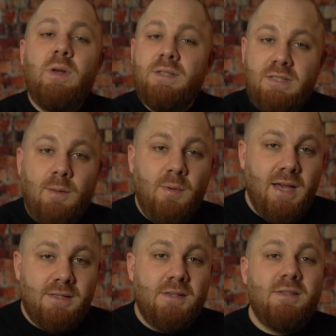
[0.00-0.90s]
in some
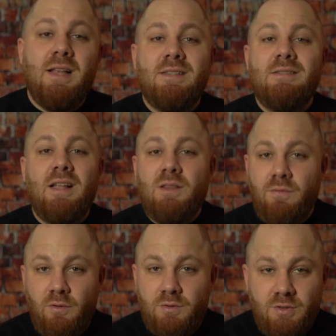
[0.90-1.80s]
cases, that's not the
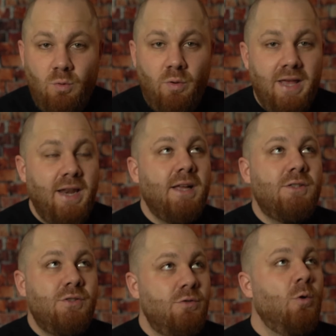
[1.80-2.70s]
full story, and it gets
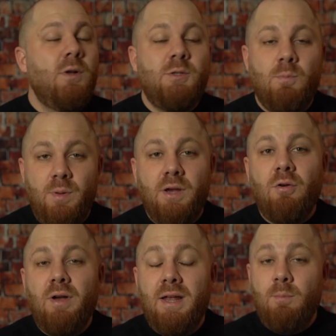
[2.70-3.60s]
so much
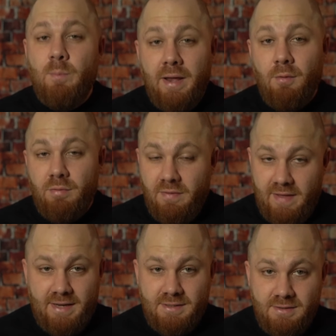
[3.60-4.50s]
bigger and better than
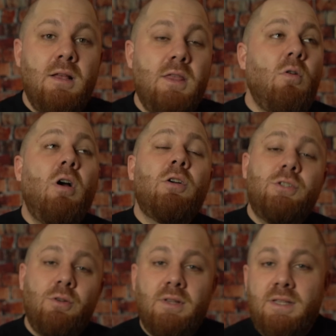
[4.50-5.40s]
that. There are
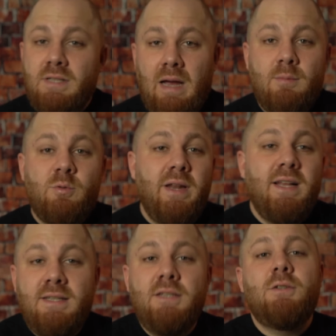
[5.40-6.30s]
certainly times when he
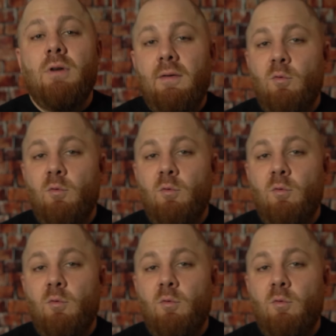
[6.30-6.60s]
did turn off